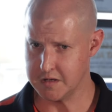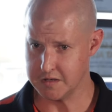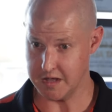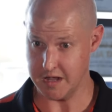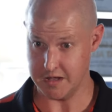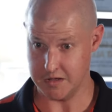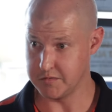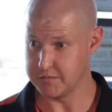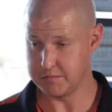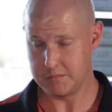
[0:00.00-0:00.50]

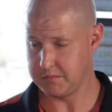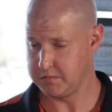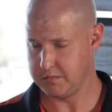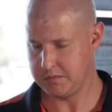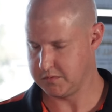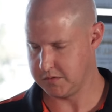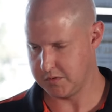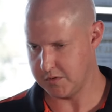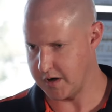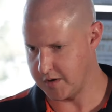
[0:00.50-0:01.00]
Yeah,
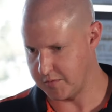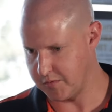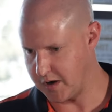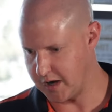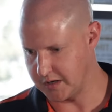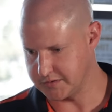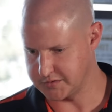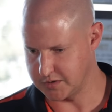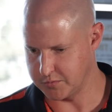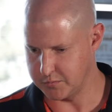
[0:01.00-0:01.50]
you are
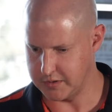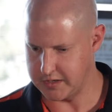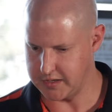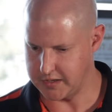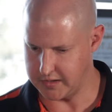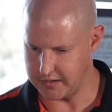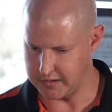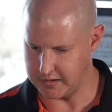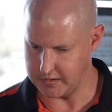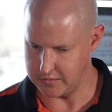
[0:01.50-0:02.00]
right. So
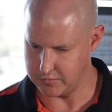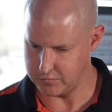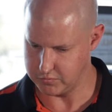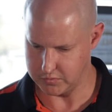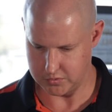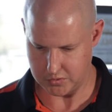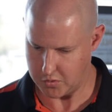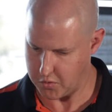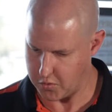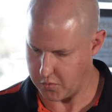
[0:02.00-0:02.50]
we
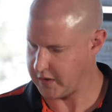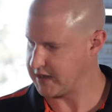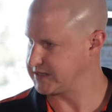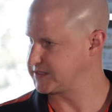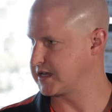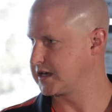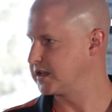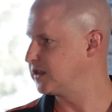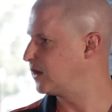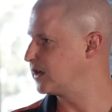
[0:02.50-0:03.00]
will
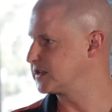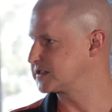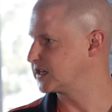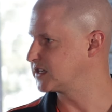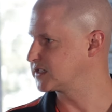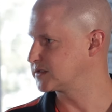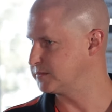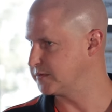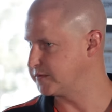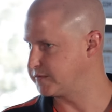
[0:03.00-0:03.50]
always analyse
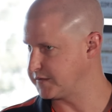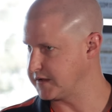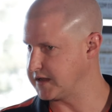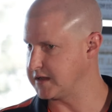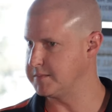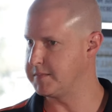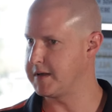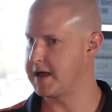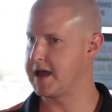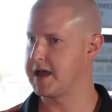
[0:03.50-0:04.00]
customer
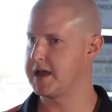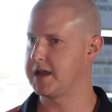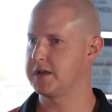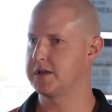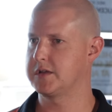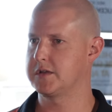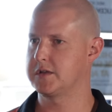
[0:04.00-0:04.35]
feedback.